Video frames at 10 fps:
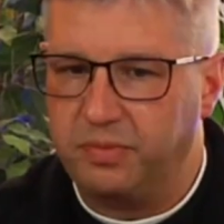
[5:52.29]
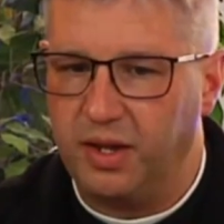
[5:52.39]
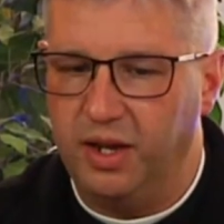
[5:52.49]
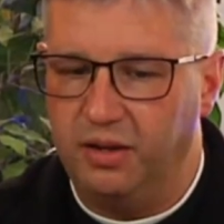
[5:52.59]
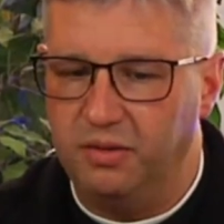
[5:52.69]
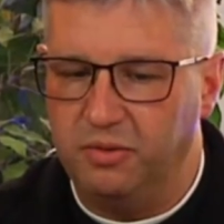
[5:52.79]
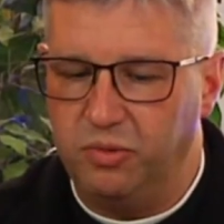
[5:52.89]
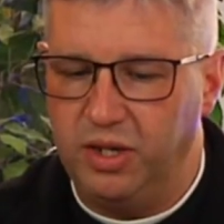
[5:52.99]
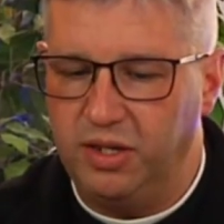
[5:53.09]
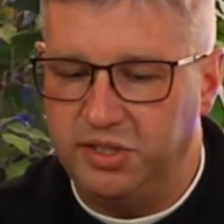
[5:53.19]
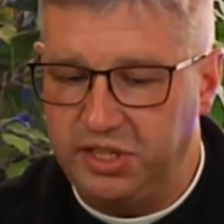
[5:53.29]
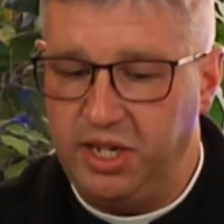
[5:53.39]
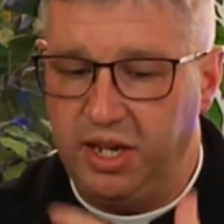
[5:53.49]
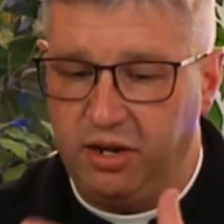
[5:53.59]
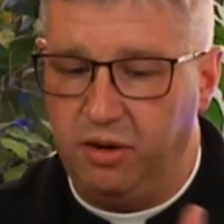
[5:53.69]
And we see
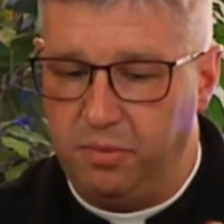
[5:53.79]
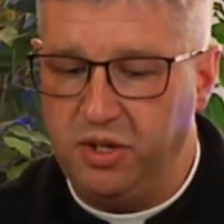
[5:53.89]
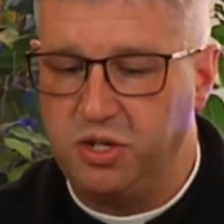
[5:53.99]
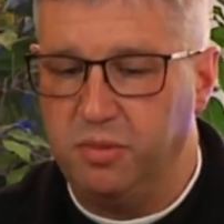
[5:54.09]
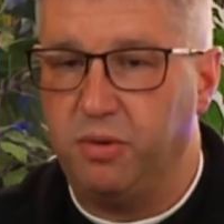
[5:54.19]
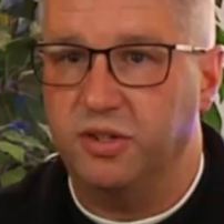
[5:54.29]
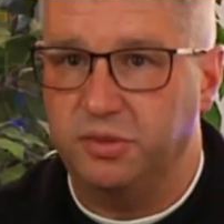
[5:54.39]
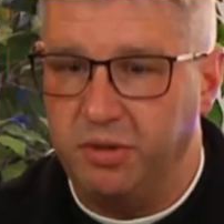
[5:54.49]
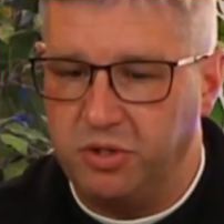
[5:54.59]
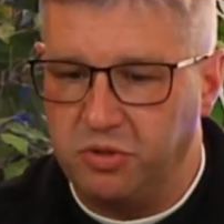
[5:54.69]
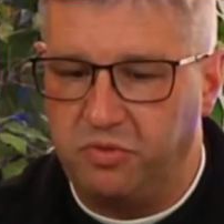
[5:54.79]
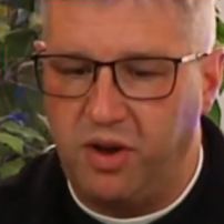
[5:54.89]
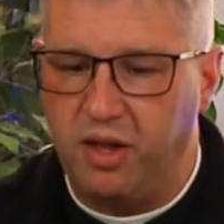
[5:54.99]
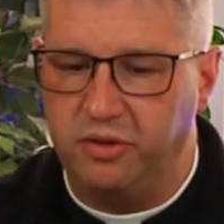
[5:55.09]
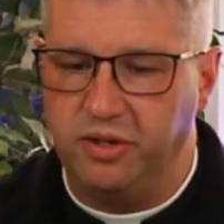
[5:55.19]
in our bishop, our spiritual
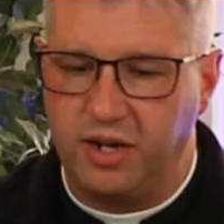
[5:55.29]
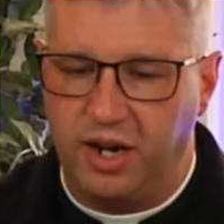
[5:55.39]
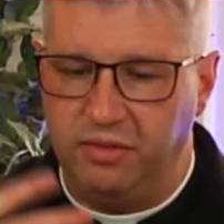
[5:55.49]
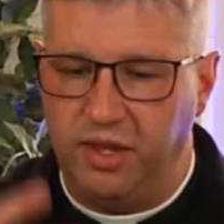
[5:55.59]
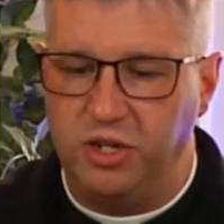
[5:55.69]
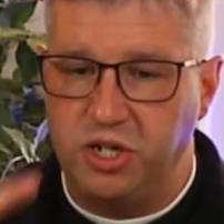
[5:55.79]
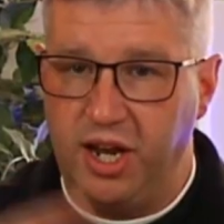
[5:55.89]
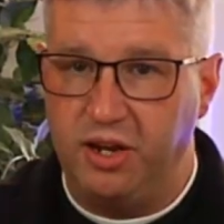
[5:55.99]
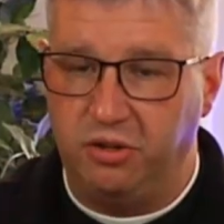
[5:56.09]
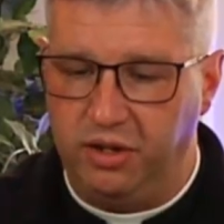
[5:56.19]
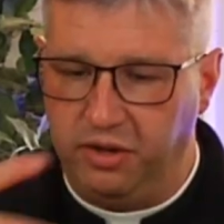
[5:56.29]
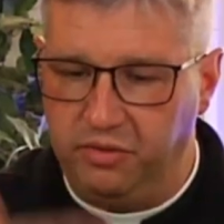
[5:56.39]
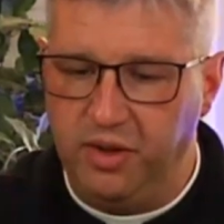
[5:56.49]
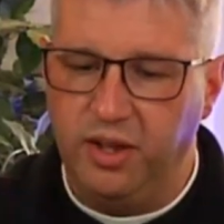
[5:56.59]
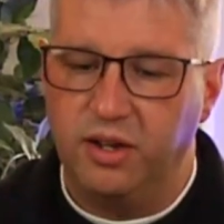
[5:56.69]
father, and kind of that channel
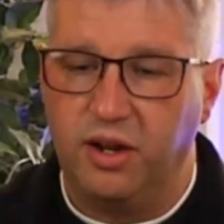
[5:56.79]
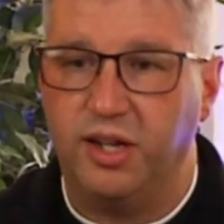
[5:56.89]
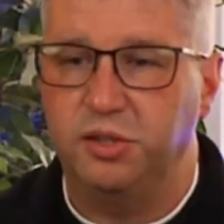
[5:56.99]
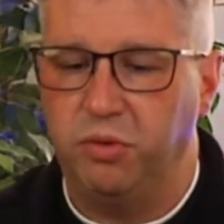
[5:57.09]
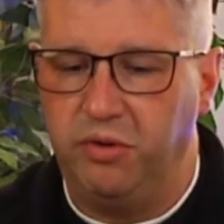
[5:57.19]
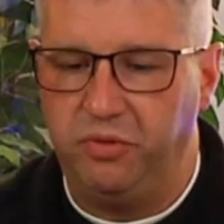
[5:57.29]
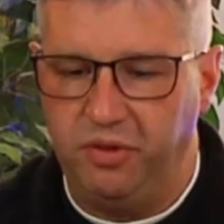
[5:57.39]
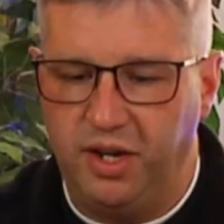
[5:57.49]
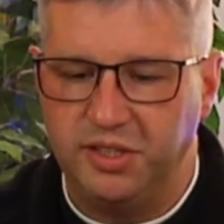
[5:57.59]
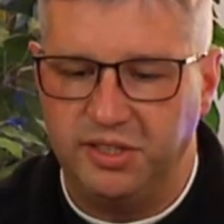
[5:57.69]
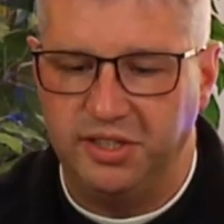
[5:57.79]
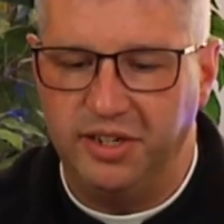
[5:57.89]
of God's will for us.